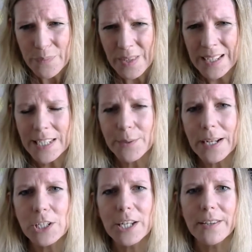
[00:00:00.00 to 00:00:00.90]
is to
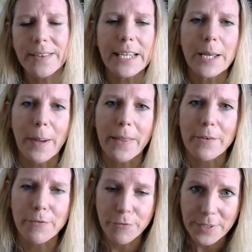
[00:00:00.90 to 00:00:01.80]
actually think about the
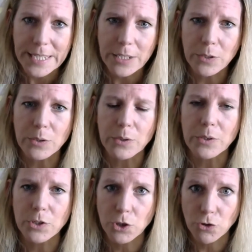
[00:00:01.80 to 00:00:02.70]
physical
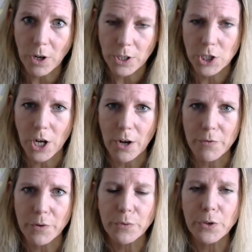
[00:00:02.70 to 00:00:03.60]
structure of
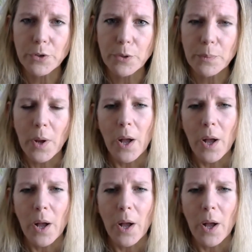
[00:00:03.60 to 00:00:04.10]
the room.